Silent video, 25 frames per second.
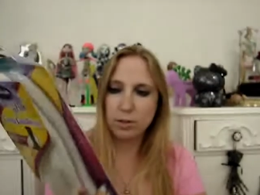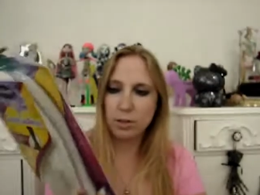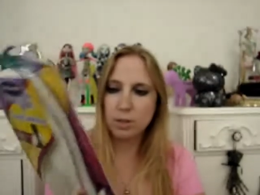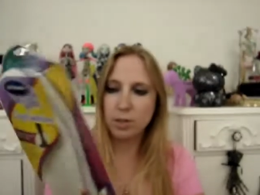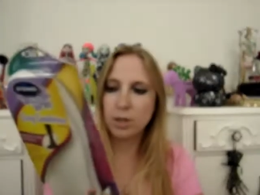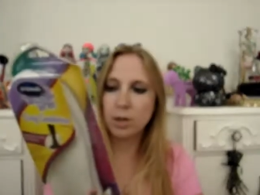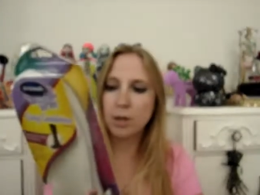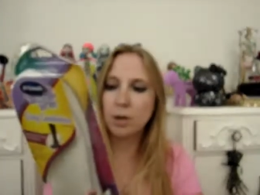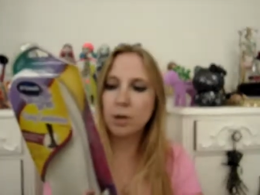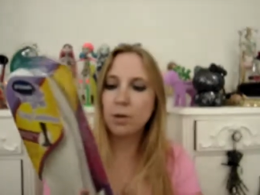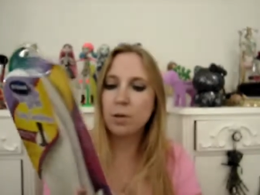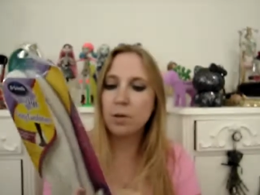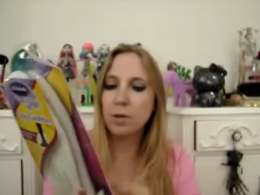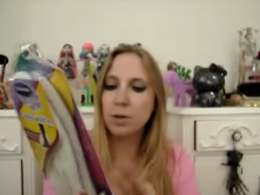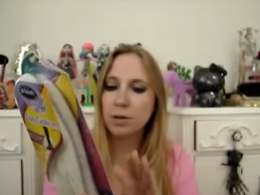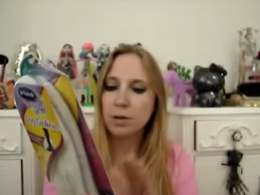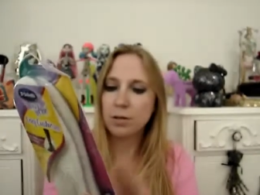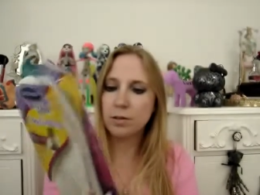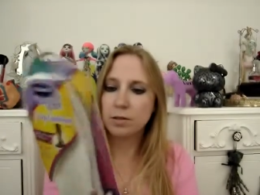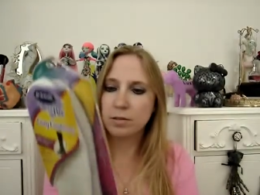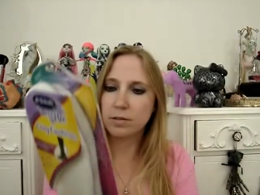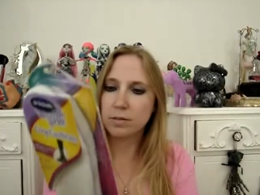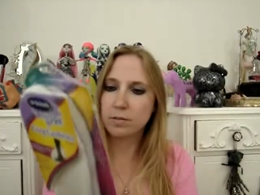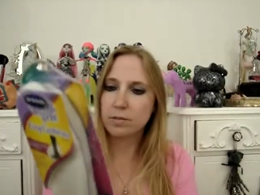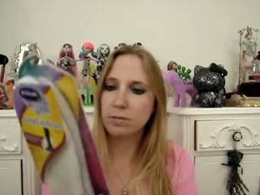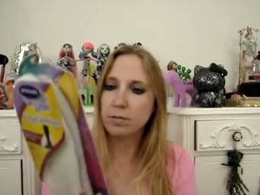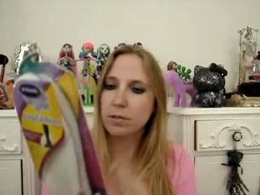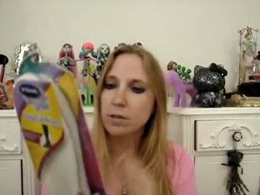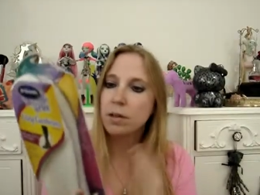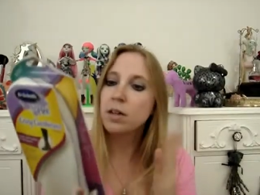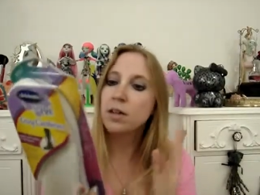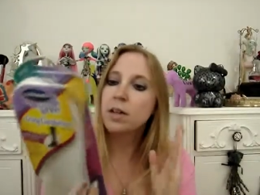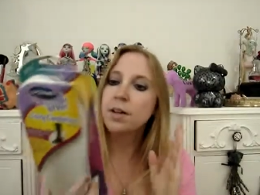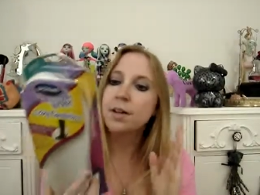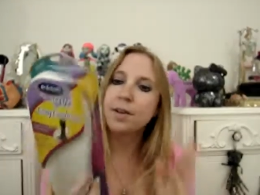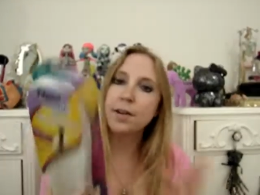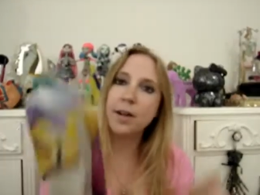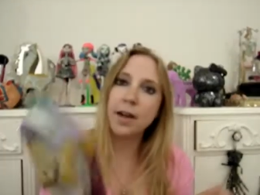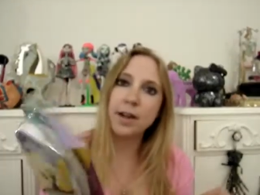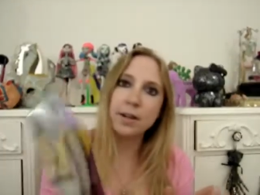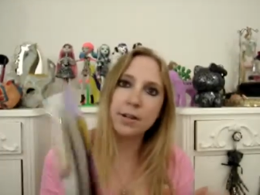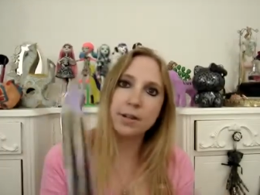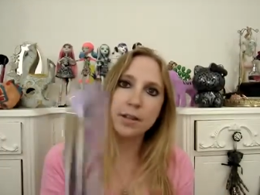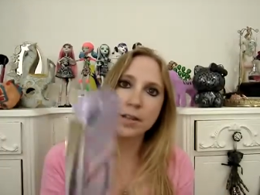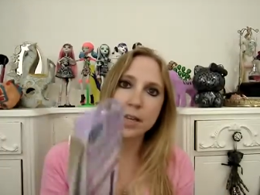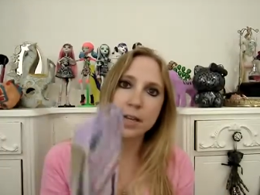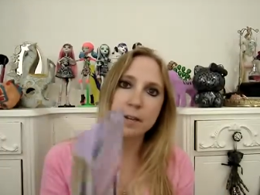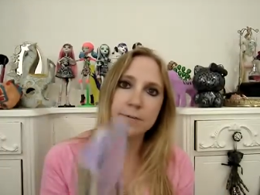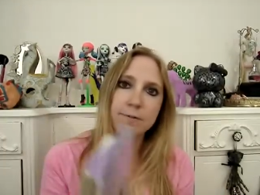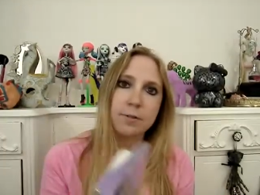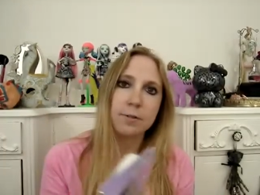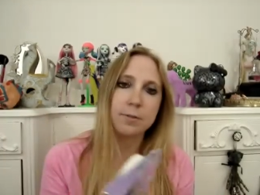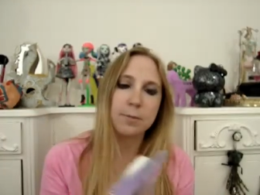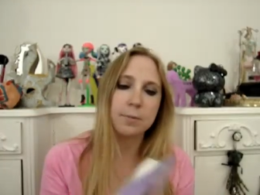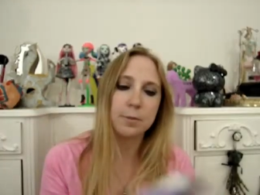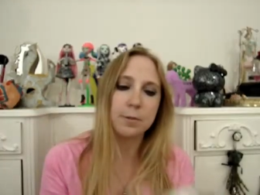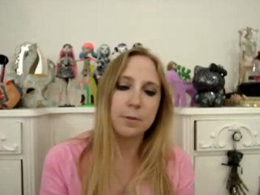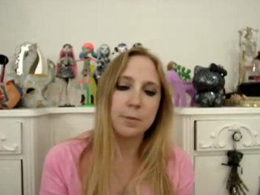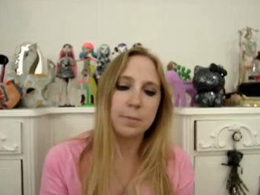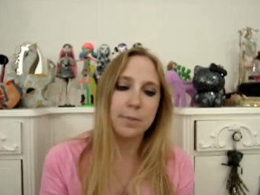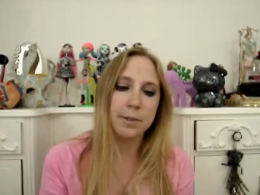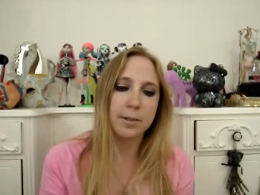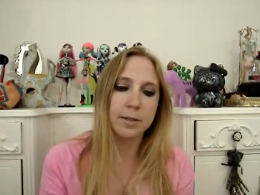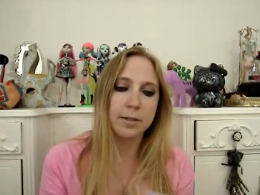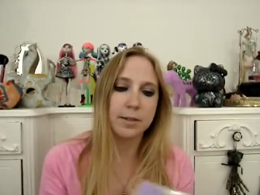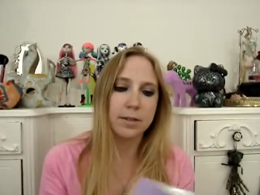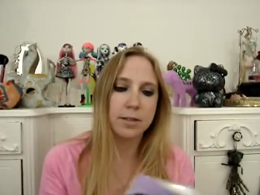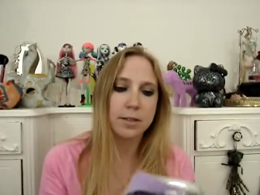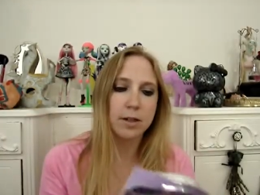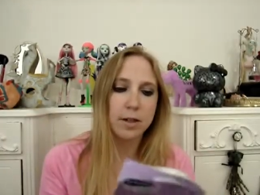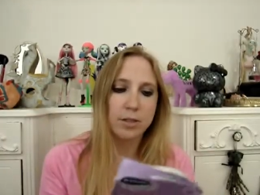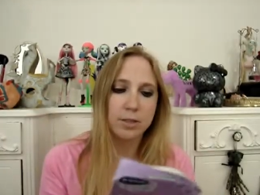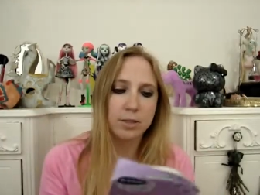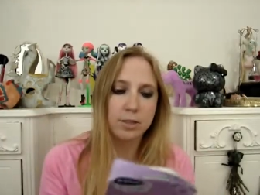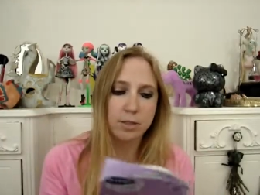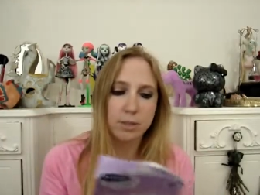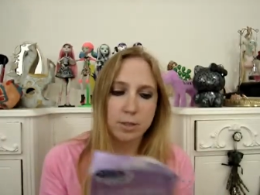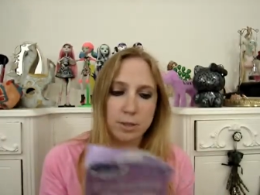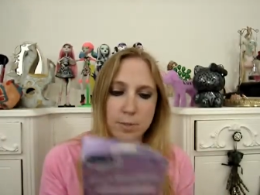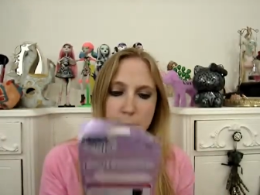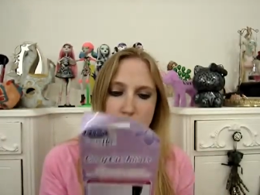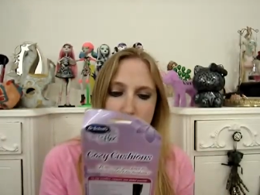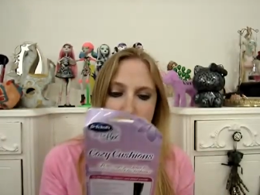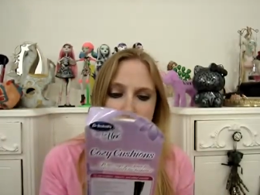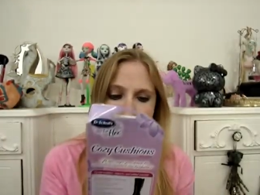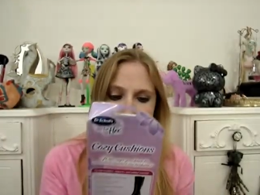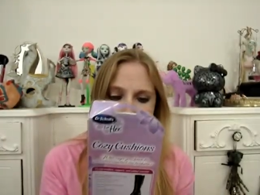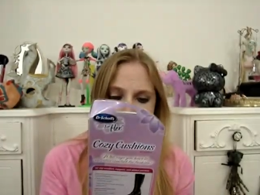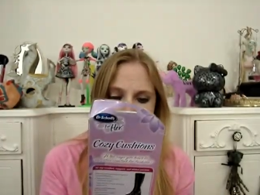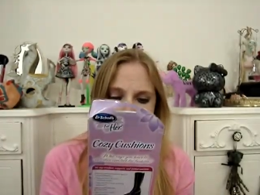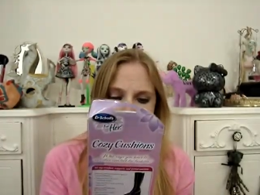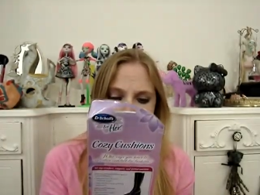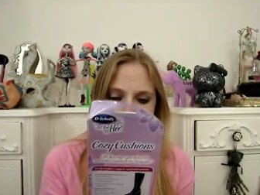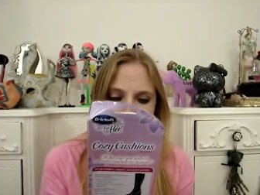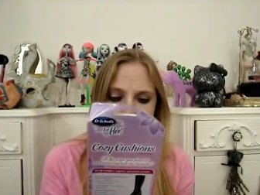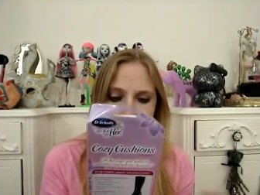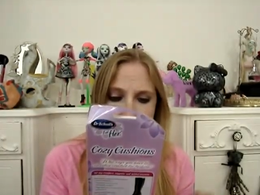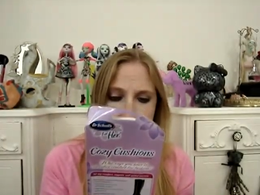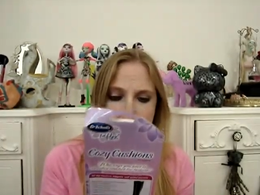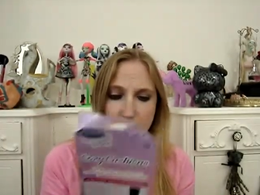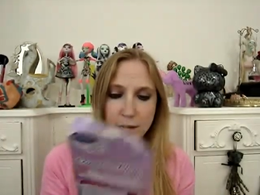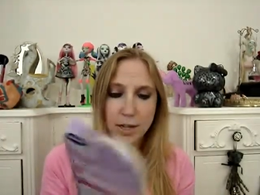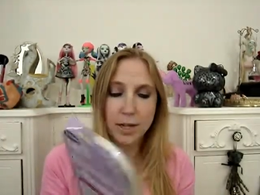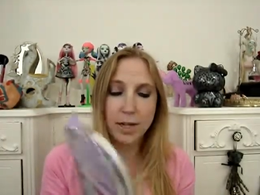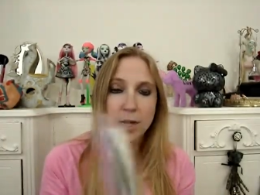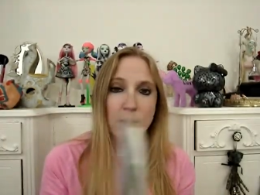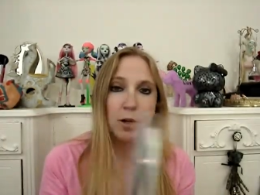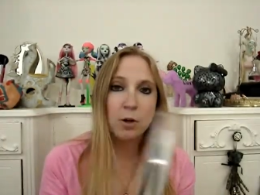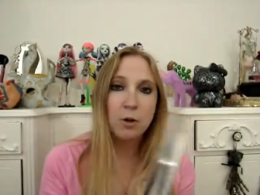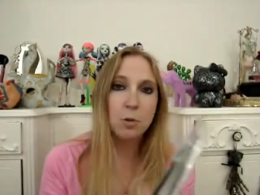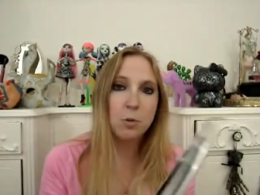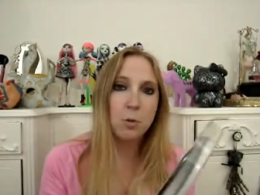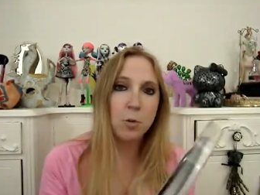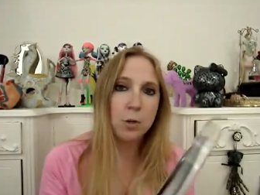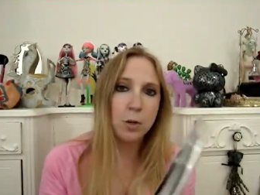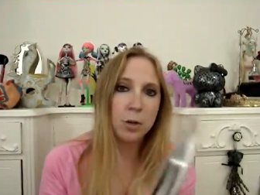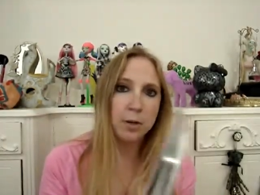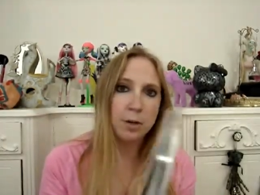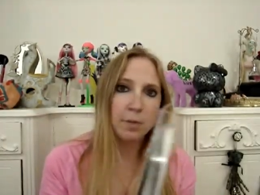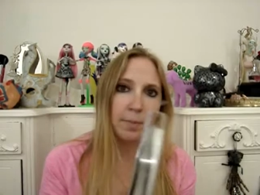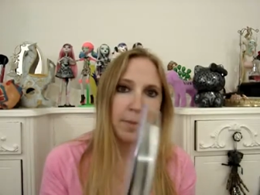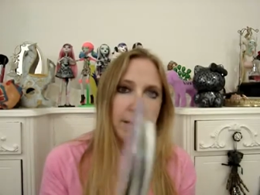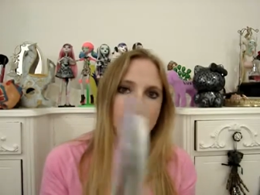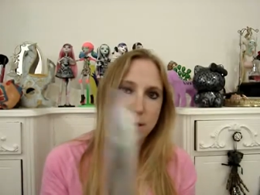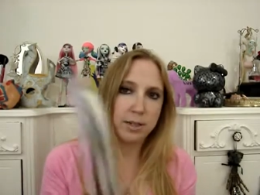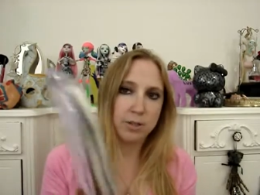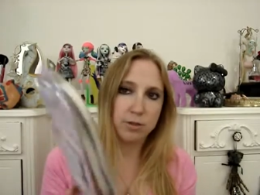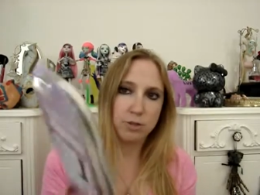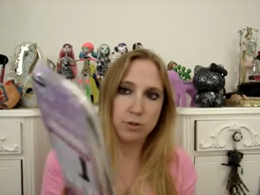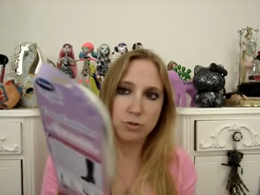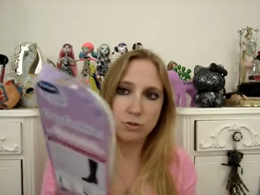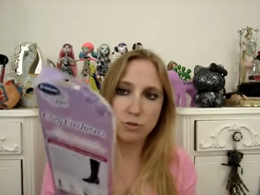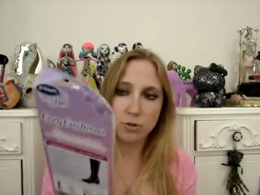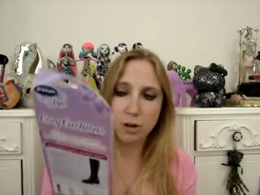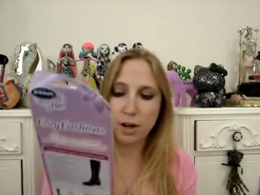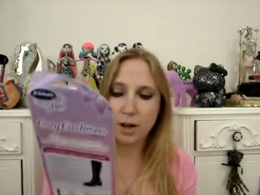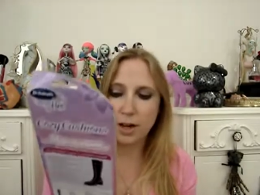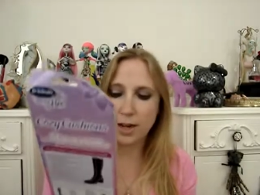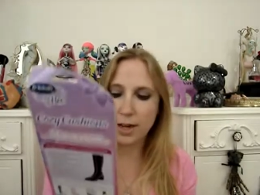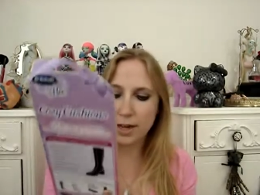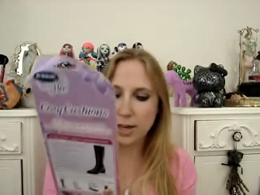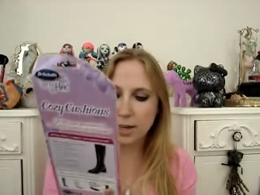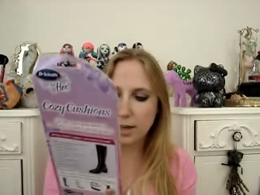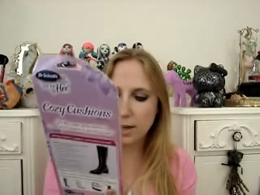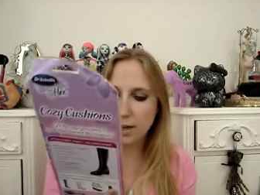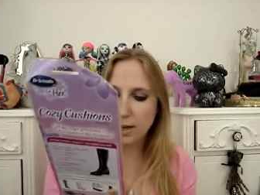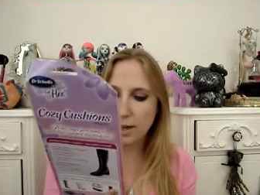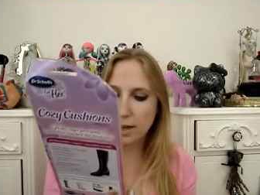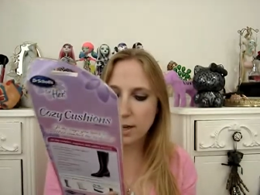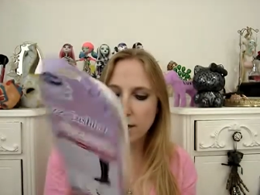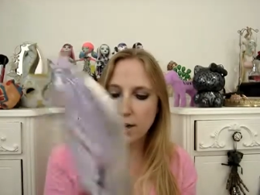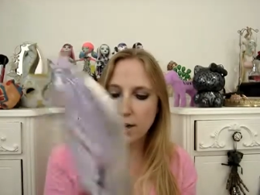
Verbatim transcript: So not only comfortable, but it's also supposed to keep your feet warm and dry.